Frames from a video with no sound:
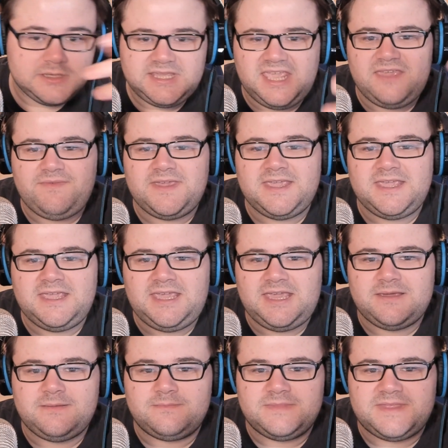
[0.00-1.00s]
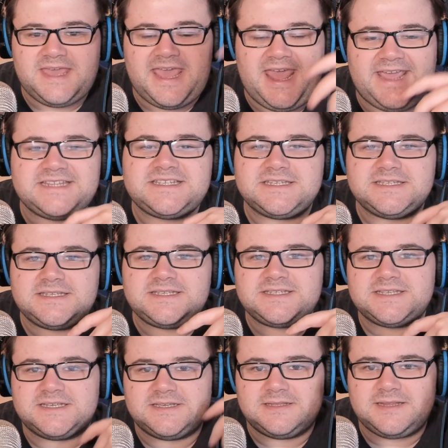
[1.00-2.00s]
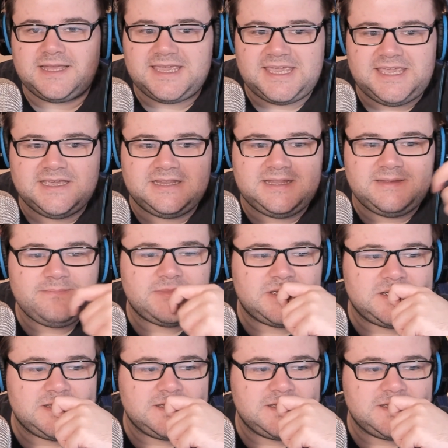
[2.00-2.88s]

giving him their essence to, like, heal him.